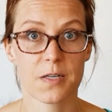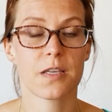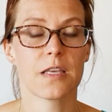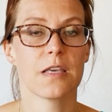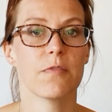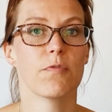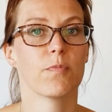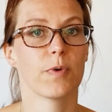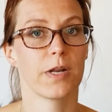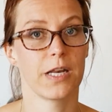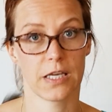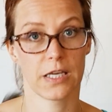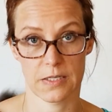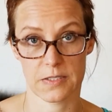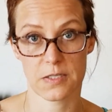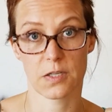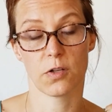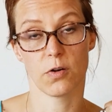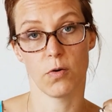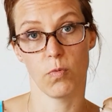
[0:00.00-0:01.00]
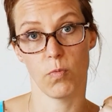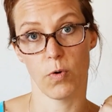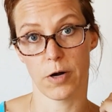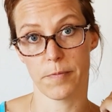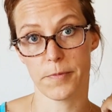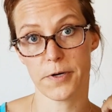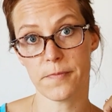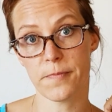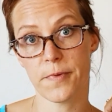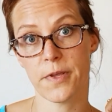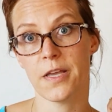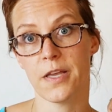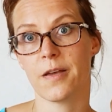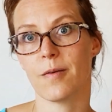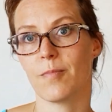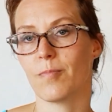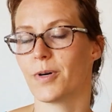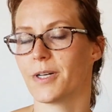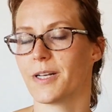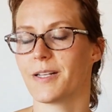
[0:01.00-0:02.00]
even when it gets a little warmer,
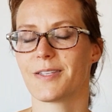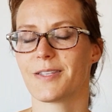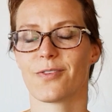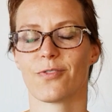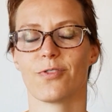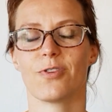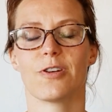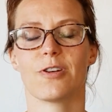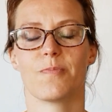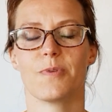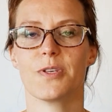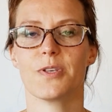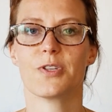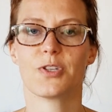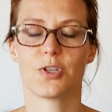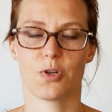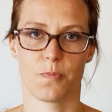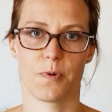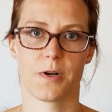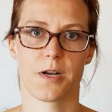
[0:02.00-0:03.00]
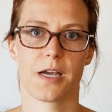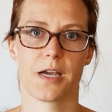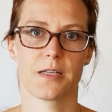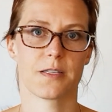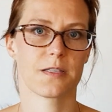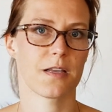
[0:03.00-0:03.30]
but it's going to be super nice.